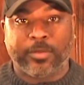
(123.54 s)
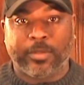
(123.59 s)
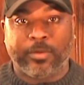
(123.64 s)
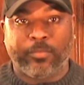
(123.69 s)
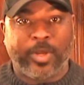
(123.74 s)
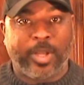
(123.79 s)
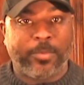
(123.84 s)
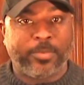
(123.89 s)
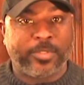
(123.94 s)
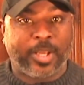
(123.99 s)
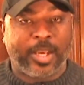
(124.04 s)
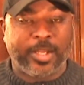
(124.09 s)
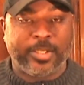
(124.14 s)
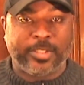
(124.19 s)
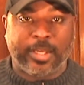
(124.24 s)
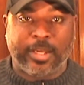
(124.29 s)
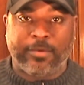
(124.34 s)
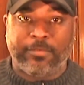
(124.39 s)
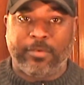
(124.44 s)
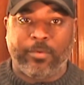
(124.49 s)
on
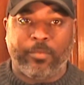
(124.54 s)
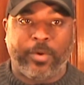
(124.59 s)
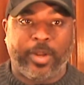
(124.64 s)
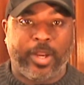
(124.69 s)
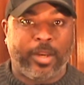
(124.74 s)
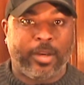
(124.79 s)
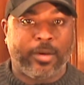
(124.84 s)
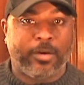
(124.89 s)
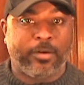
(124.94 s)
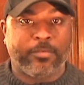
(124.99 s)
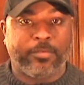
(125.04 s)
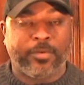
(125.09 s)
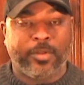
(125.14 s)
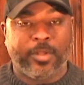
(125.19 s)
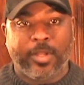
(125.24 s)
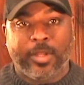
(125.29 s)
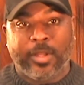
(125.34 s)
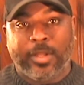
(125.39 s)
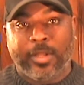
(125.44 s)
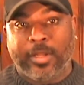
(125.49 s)
websites everywhere of,
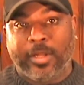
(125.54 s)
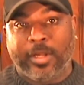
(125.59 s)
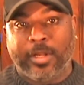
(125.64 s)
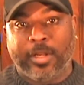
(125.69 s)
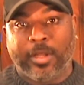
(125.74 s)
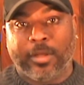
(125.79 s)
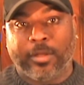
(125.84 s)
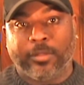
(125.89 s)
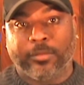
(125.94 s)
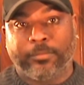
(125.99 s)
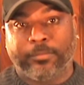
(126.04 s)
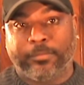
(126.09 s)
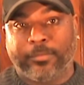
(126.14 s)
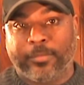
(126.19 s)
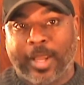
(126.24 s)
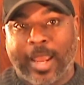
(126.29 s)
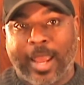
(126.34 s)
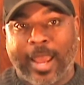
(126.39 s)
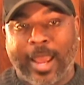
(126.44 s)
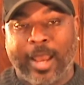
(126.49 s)
you know,
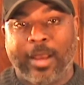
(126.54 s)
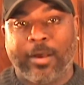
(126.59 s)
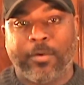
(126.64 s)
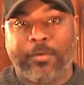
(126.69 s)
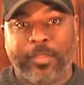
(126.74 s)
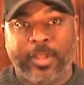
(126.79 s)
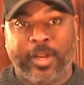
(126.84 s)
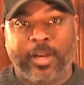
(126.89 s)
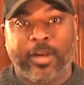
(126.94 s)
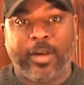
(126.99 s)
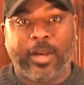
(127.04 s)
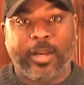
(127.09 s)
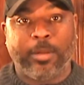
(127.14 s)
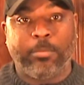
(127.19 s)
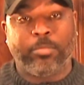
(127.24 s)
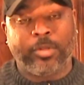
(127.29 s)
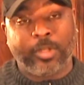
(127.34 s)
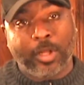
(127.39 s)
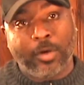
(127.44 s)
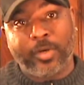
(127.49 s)
how they're
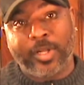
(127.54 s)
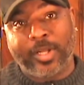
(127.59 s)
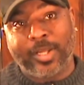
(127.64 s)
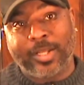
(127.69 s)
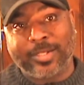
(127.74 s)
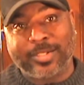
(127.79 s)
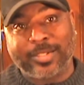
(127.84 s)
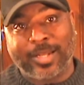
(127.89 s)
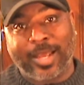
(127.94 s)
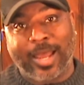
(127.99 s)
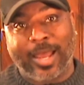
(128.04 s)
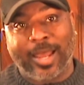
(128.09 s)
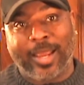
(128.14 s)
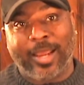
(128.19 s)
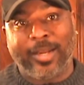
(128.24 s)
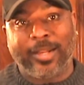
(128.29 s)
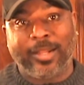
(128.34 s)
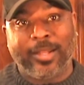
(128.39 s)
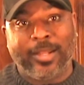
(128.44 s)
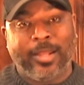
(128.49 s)
imploding
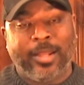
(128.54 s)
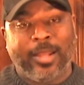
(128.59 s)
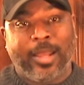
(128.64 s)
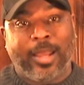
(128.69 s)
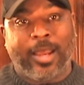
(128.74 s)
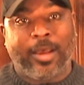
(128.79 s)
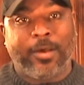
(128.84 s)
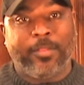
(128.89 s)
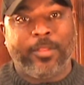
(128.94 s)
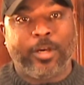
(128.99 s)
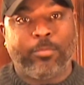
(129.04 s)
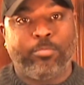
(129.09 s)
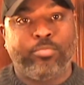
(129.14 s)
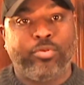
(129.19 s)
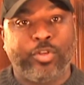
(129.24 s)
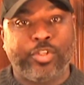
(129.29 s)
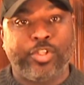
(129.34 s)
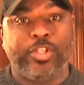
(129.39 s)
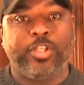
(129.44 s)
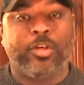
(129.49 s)
inside, how they're
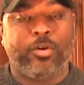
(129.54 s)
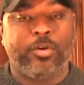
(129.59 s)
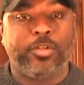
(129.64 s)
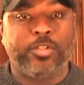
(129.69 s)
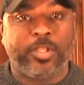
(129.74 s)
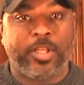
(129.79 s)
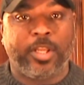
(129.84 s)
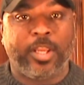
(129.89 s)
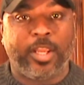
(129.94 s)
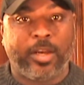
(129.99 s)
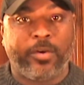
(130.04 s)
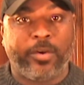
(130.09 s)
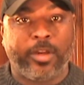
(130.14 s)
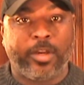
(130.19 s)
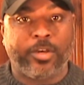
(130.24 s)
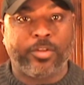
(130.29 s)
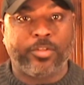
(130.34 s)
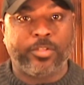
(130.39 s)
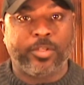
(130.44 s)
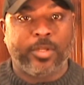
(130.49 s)
pushing onto
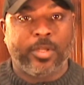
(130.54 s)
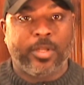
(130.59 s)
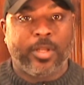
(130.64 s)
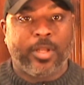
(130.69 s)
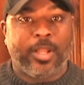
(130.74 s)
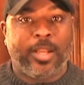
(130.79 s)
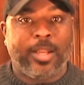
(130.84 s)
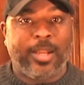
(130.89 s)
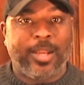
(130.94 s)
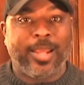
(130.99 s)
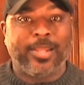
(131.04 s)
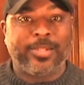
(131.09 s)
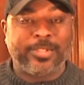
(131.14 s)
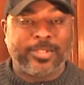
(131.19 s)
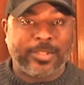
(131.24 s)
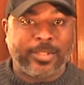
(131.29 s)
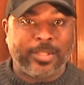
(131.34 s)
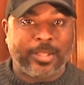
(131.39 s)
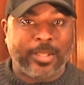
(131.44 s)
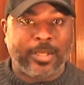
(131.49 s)
carriers
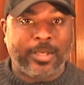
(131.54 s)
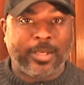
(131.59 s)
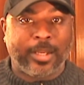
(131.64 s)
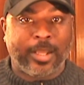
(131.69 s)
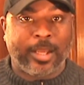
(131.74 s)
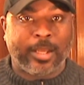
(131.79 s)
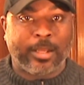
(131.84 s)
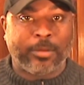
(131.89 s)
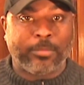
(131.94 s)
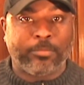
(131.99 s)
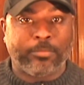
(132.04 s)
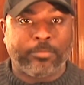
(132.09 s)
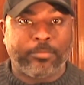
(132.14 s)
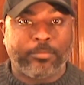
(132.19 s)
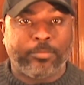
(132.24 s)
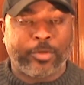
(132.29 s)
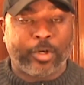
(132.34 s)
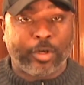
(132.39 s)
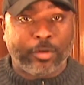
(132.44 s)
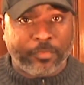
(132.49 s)
less than
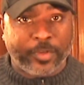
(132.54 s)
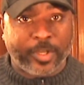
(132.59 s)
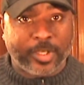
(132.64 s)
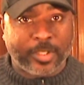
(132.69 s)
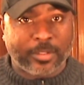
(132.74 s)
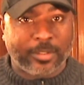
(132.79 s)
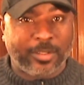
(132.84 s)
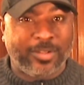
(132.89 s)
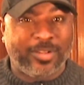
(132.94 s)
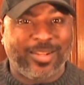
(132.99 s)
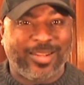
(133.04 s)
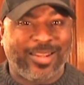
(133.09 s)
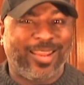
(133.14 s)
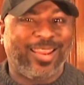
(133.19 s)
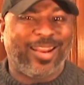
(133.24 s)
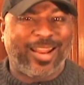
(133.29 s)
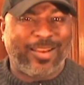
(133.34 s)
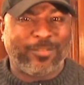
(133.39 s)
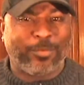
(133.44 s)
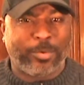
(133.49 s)
perfect. You
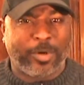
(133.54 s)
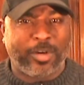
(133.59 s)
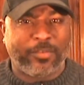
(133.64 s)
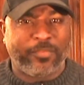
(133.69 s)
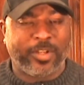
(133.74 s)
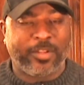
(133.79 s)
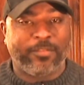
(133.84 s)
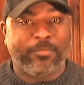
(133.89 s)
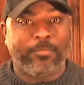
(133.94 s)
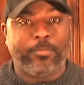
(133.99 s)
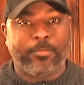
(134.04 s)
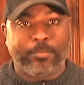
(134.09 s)
can't have a perfect